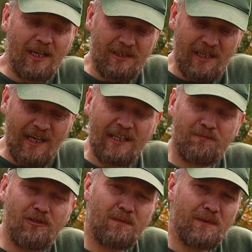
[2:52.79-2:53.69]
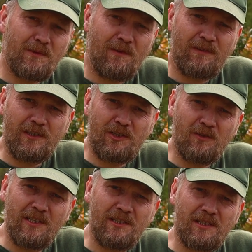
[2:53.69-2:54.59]
She has problems with her
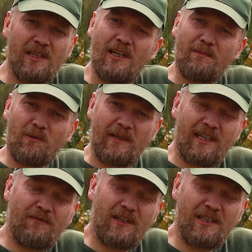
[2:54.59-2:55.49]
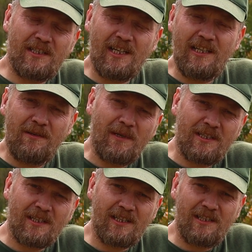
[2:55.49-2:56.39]
joints, but we give her daily
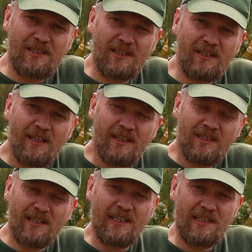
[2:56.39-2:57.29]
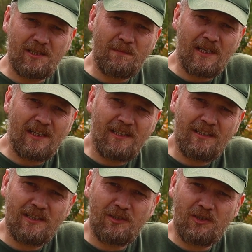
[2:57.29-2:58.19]
medication to ease the pain in her